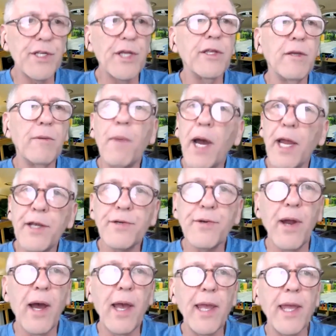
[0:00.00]
that you might
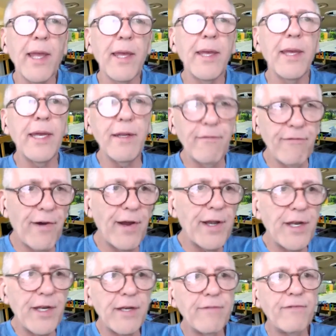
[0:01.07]
try in
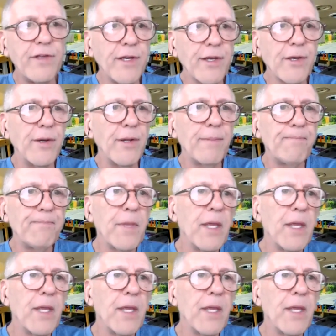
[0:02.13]
finding a vehicle.